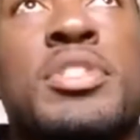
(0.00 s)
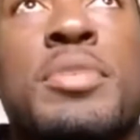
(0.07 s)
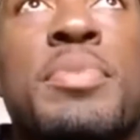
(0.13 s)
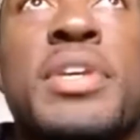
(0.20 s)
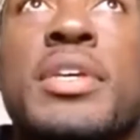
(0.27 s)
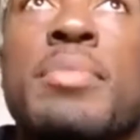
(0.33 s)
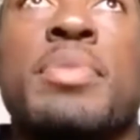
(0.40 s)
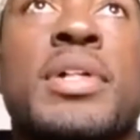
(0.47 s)

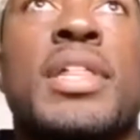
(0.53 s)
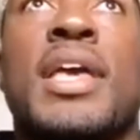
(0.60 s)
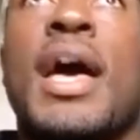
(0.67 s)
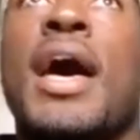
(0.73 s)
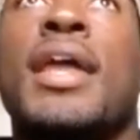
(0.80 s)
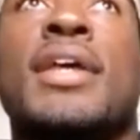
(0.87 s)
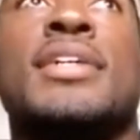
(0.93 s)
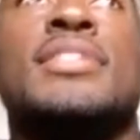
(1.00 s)
to be
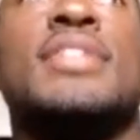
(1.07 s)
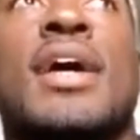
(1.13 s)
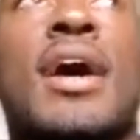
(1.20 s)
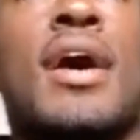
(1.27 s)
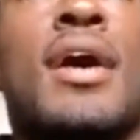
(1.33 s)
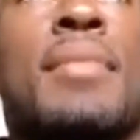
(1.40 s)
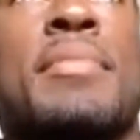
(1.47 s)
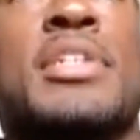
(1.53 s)
completely
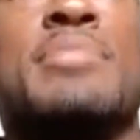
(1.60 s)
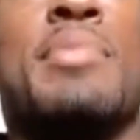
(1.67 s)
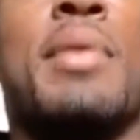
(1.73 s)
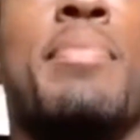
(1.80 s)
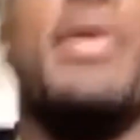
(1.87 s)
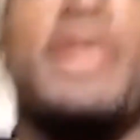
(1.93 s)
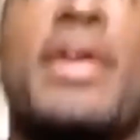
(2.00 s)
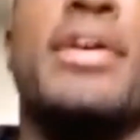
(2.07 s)
honest,
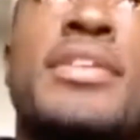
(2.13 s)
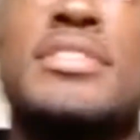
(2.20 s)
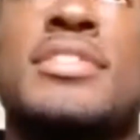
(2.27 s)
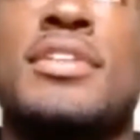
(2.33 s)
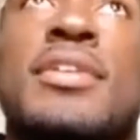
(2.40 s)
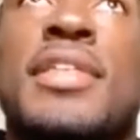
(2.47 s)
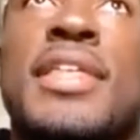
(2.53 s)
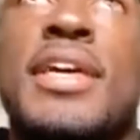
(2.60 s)
it's my
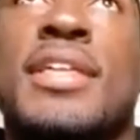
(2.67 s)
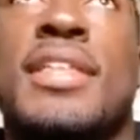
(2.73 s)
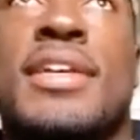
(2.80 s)
parents.